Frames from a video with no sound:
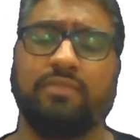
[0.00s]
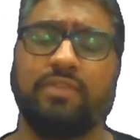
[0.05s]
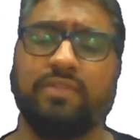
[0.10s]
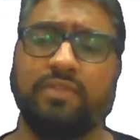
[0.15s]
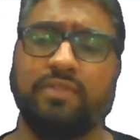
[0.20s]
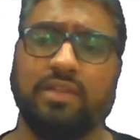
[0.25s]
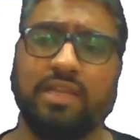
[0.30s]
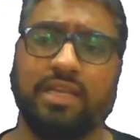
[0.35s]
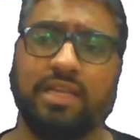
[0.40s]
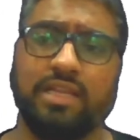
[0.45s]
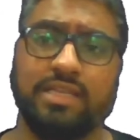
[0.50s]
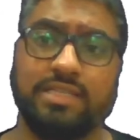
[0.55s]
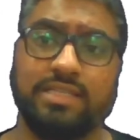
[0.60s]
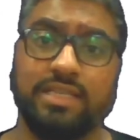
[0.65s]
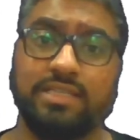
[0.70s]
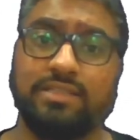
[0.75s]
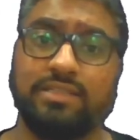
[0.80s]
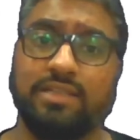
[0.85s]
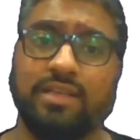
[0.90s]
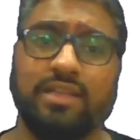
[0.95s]
5th degree,
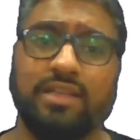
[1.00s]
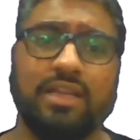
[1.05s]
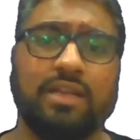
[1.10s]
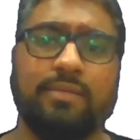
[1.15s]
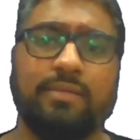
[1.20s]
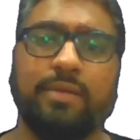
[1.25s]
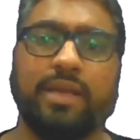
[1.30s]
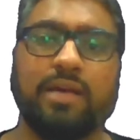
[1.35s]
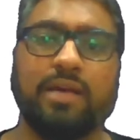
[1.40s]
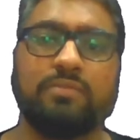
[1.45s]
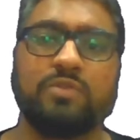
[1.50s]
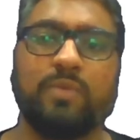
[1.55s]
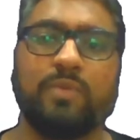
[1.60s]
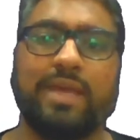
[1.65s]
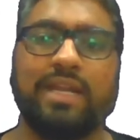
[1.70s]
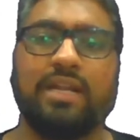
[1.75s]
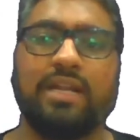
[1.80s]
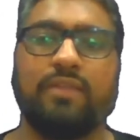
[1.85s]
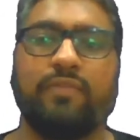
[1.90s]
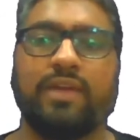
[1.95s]
6th degree, it becomes
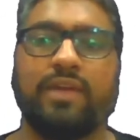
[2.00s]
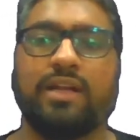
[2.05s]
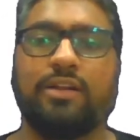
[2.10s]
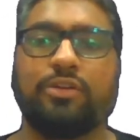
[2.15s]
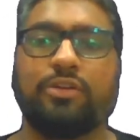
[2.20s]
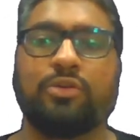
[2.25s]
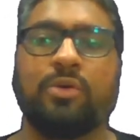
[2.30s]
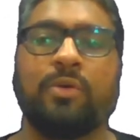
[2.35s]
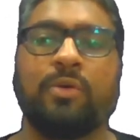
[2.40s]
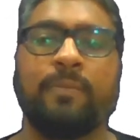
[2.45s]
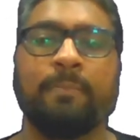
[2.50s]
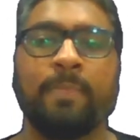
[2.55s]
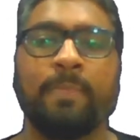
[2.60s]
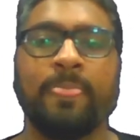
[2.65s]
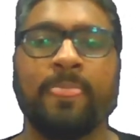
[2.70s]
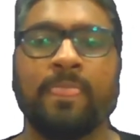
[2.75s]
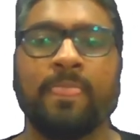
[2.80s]
very difficult to